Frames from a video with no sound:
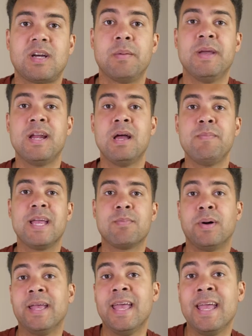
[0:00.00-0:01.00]
I mean, I make
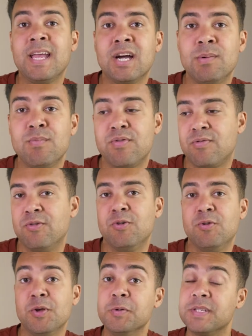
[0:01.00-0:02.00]
my income
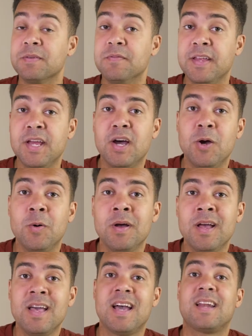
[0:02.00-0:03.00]
through using video
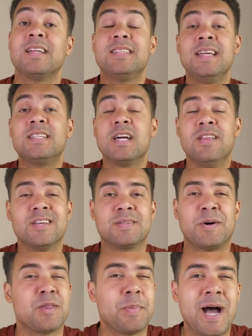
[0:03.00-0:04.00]
and I teach others
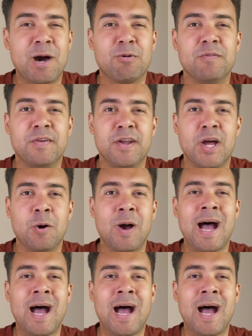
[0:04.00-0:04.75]
about the power of video.